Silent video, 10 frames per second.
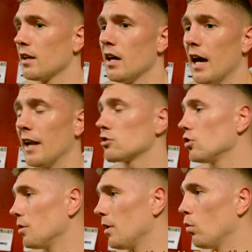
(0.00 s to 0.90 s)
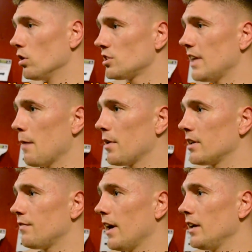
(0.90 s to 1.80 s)
And it's going to be one step at
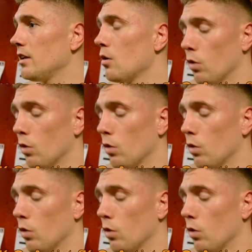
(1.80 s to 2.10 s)
a fight,